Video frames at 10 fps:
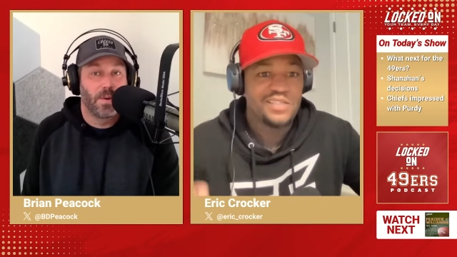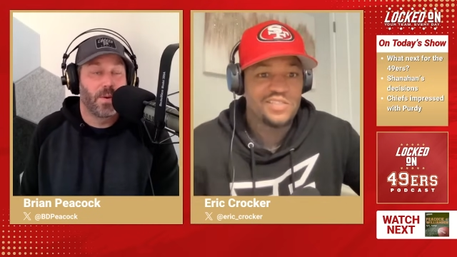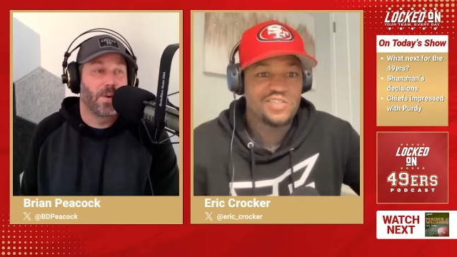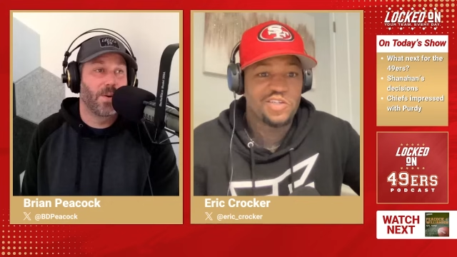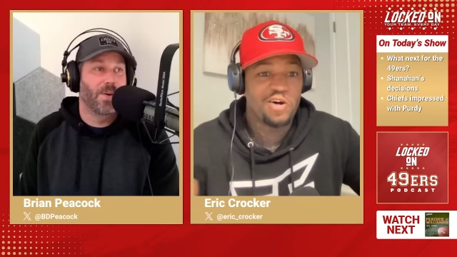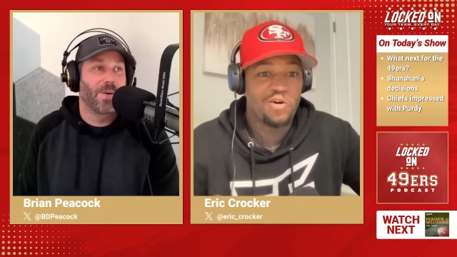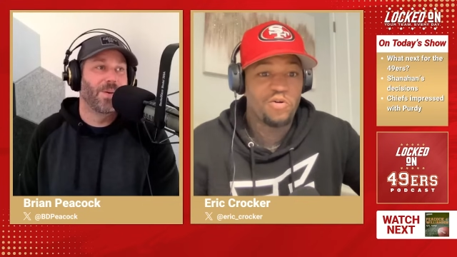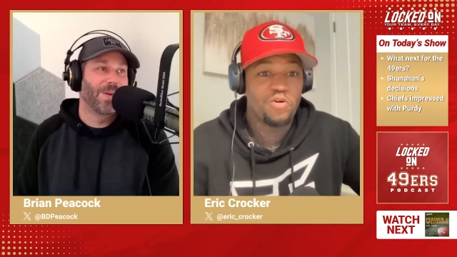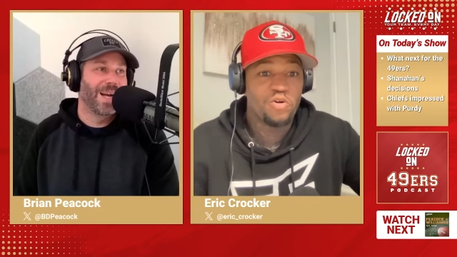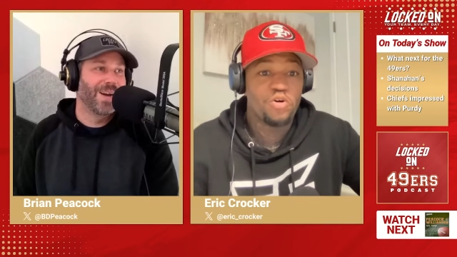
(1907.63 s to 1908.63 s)
Speaker 1: Oh,
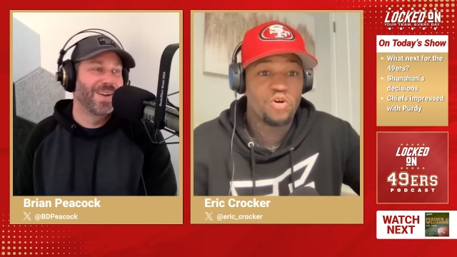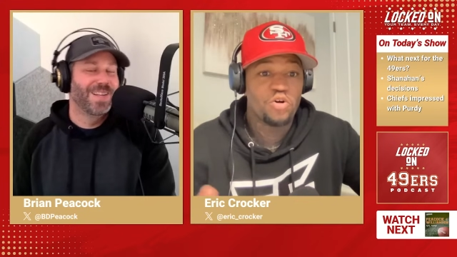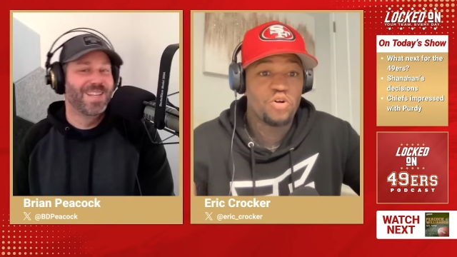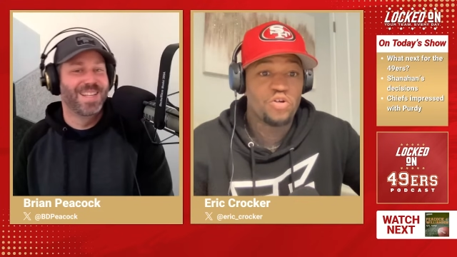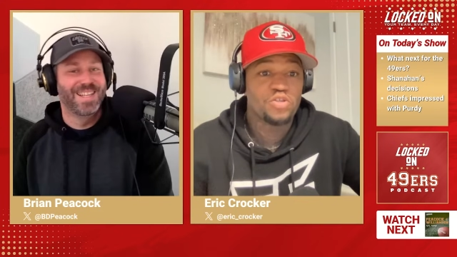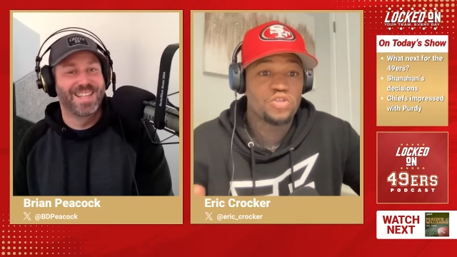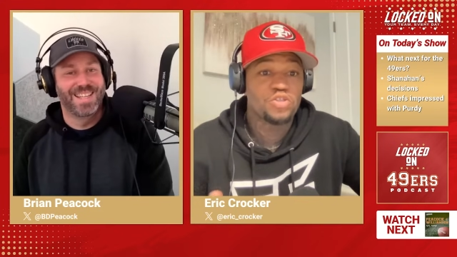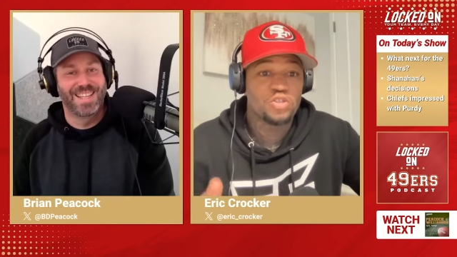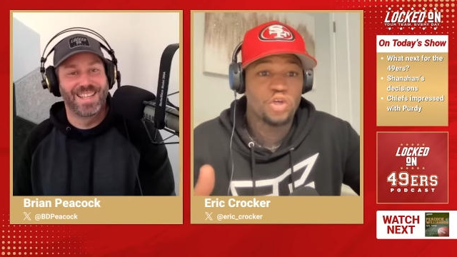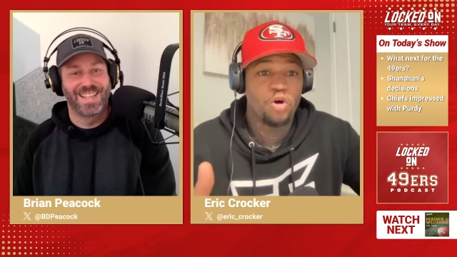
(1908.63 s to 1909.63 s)
so wow.
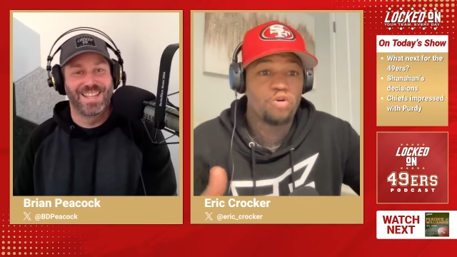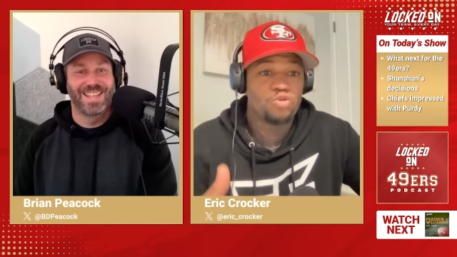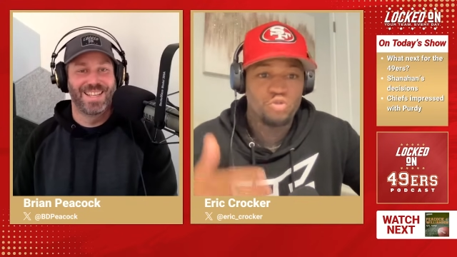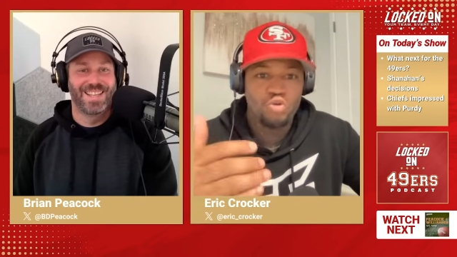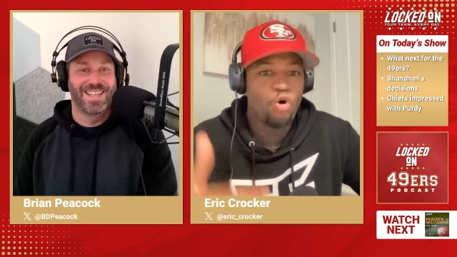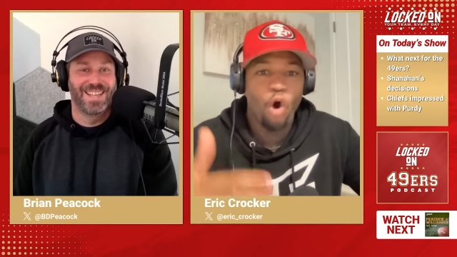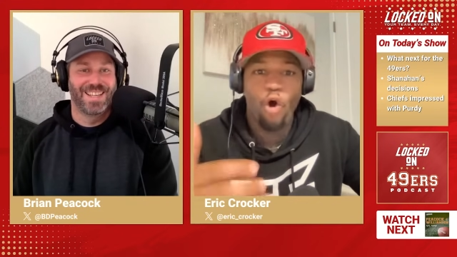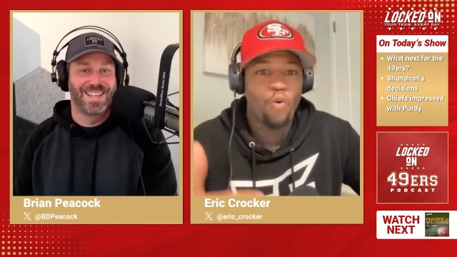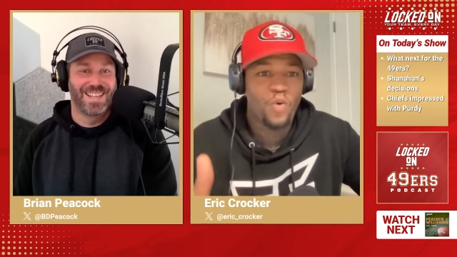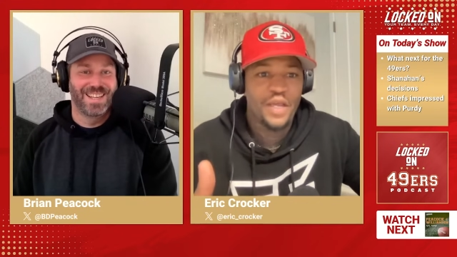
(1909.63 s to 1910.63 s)
so you
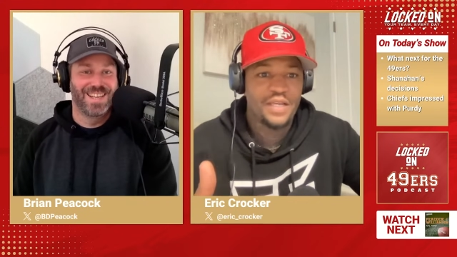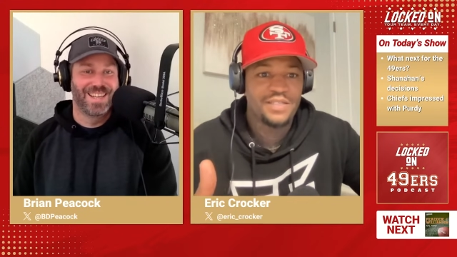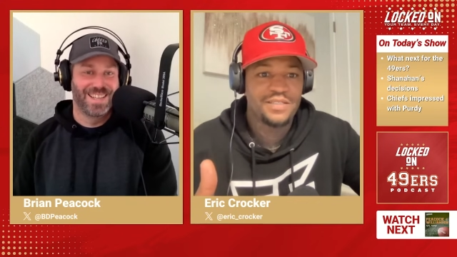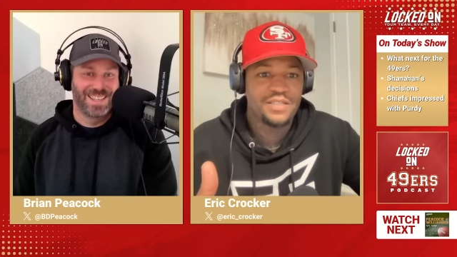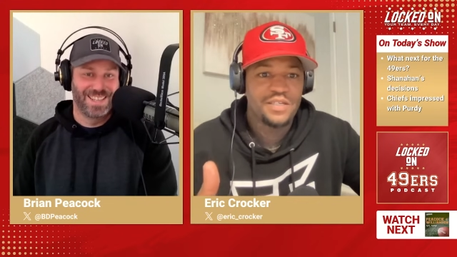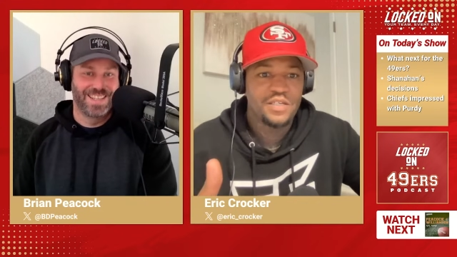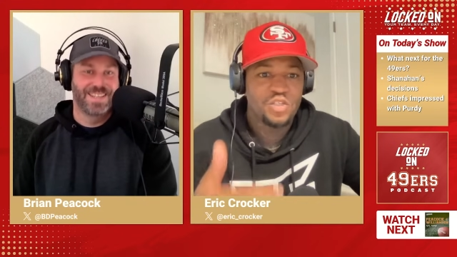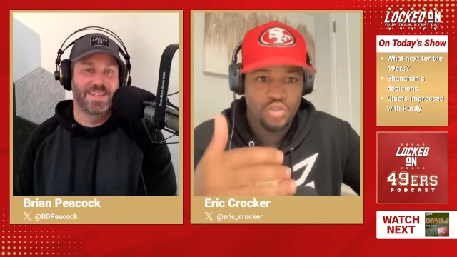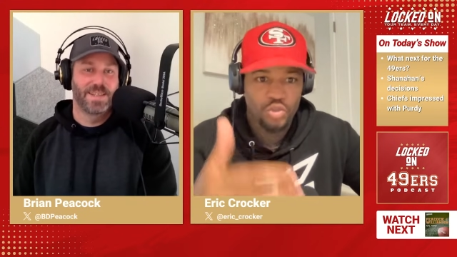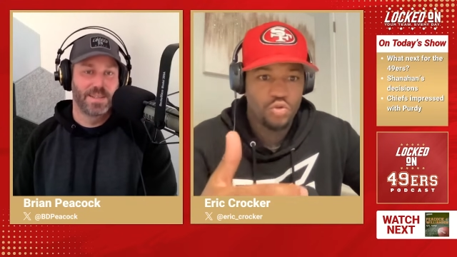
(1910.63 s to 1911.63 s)
always
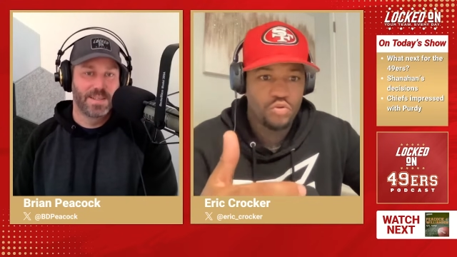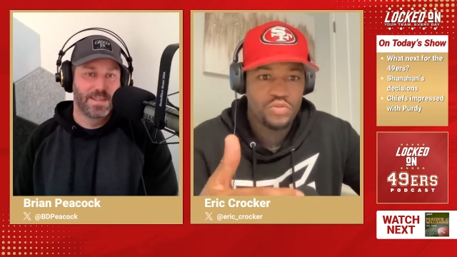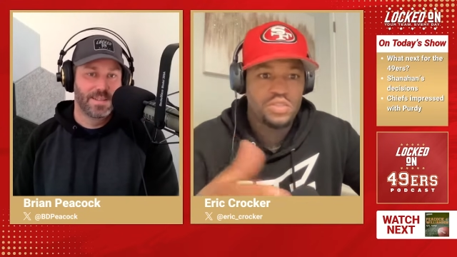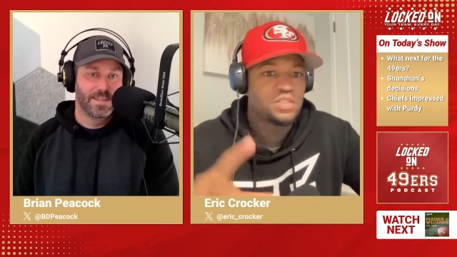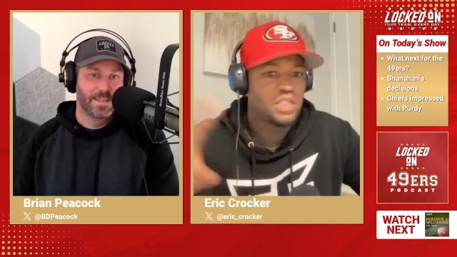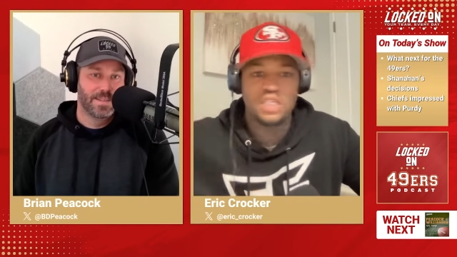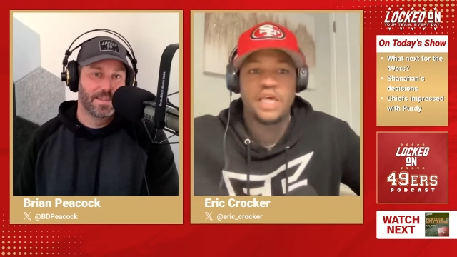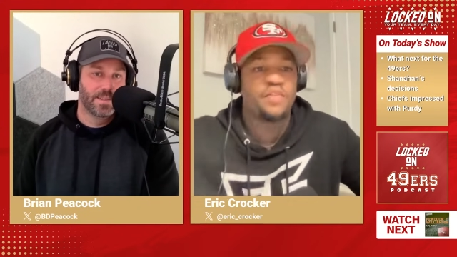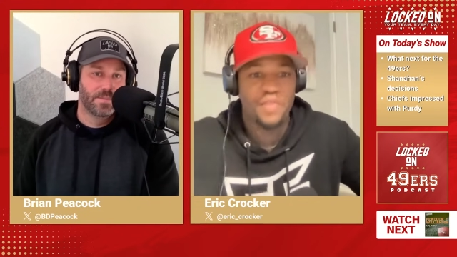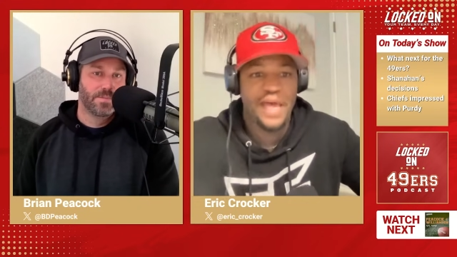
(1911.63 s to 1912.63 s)
choose to
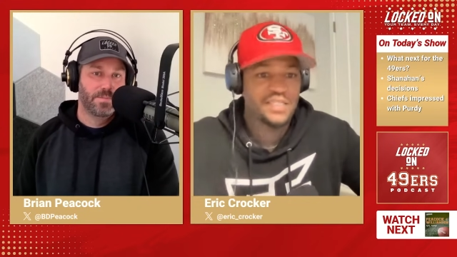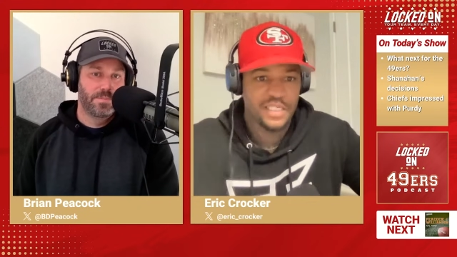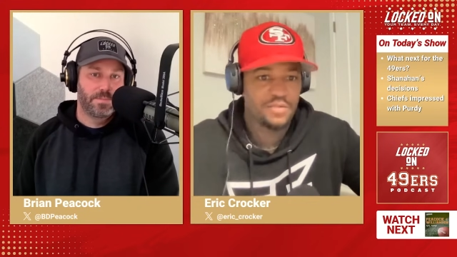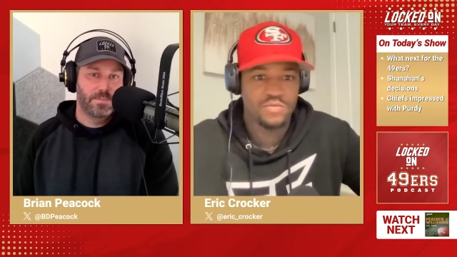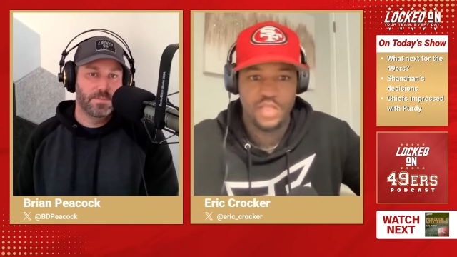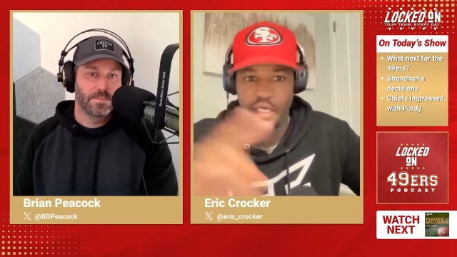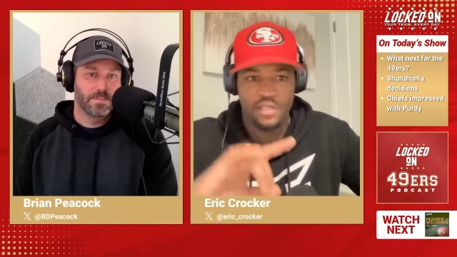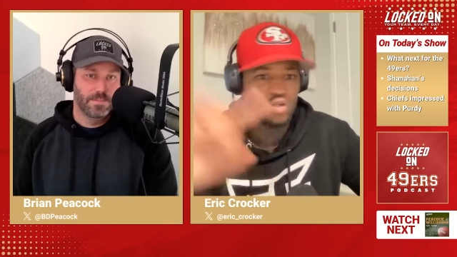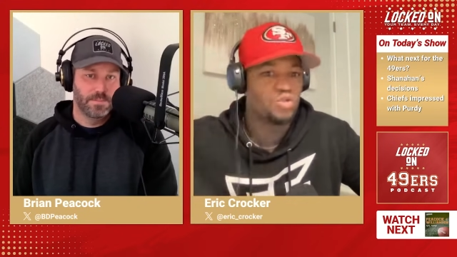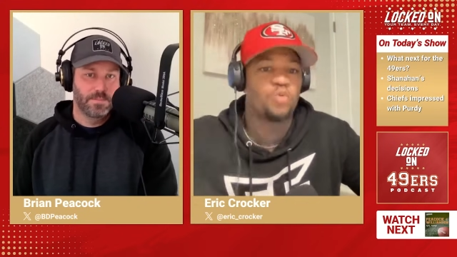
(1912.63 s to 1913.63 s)
let that team like
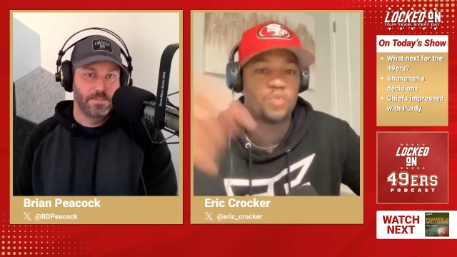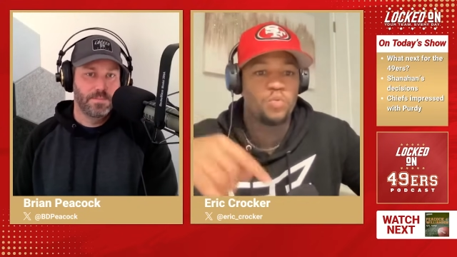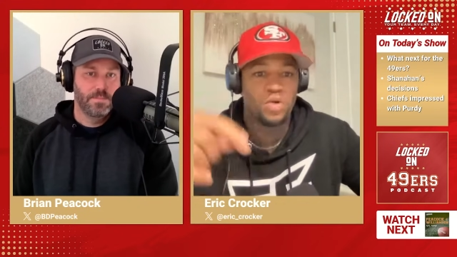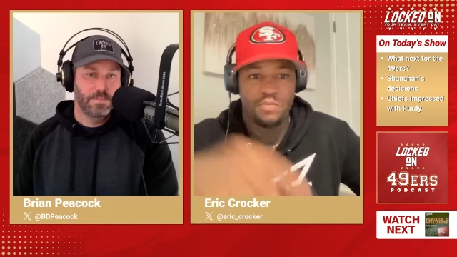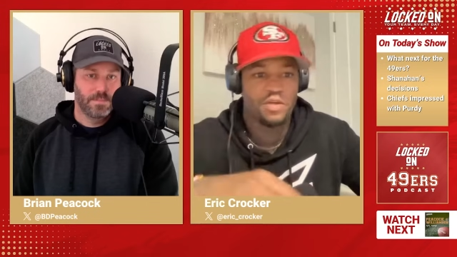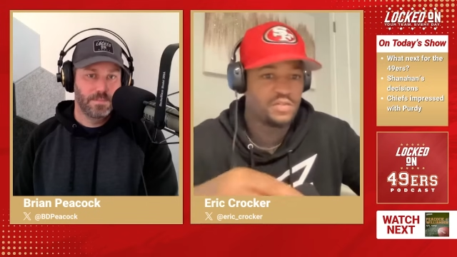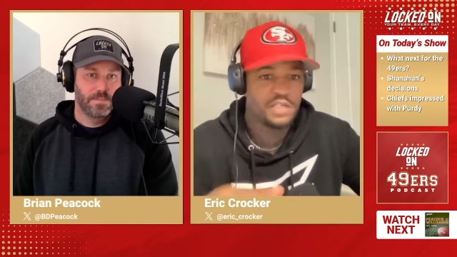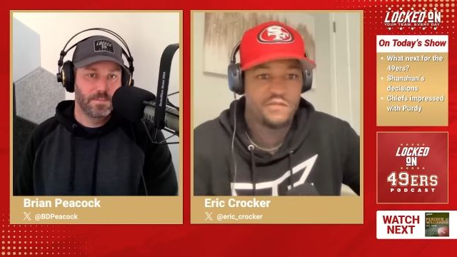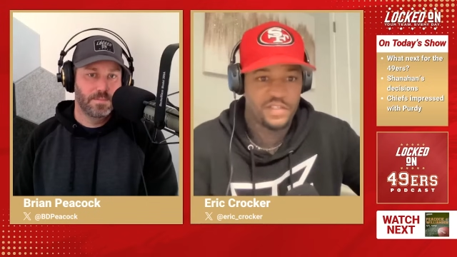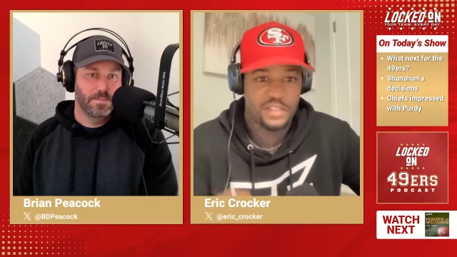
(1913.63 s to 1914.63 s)
no, we want to be on
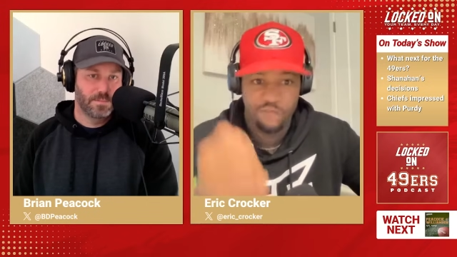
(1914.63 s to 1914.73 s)
defense.